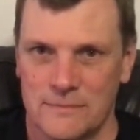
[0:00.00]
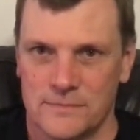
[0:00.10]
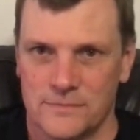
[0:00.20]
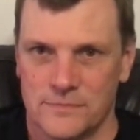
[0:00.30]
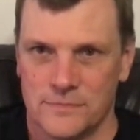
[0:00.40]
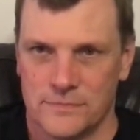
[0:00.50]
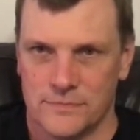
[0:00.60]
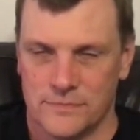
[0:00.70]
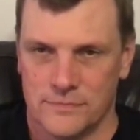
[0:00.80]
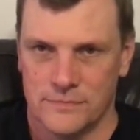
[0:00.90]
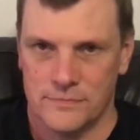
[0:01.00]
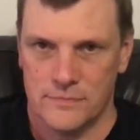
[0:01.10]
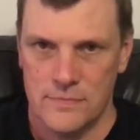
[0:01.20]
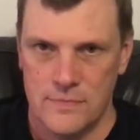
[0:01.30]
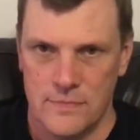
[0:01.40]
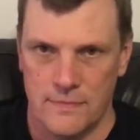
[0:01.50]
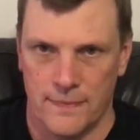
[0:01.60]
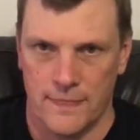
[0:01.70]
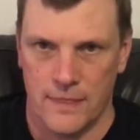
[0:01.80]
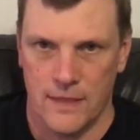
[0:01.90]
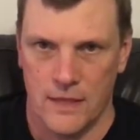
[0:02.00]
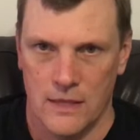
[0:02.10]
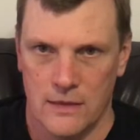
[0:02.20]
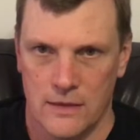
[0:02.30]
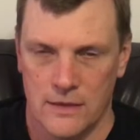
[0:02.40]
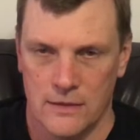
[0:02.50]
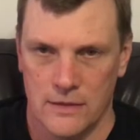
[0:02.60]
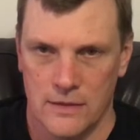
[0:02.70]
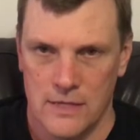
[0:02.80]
It fits in his hand. Let me